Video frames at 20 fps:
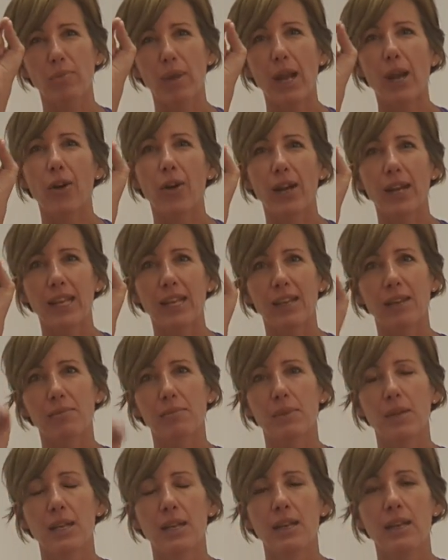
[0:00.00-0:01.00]

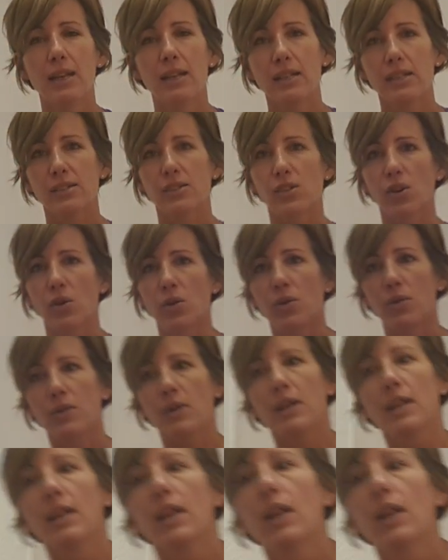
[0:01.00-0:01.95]
perineum. So